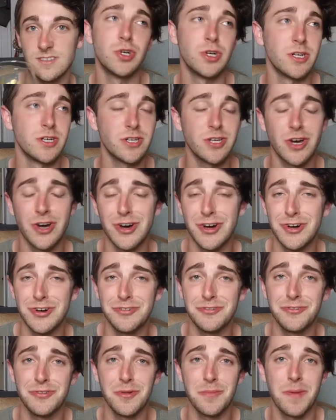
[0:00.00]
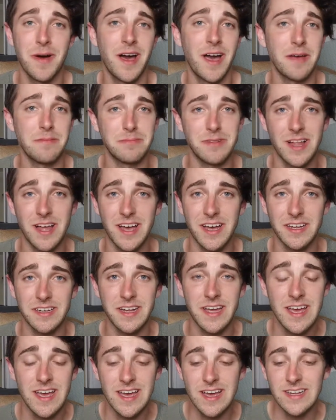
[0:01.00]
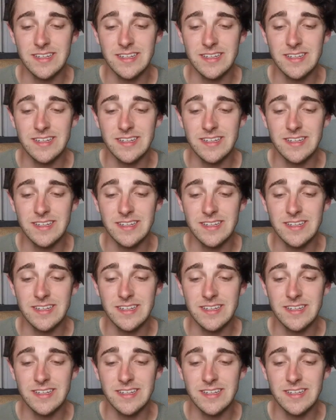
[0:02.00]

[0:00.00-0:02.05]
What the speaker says: Jordan Cove Pipeline,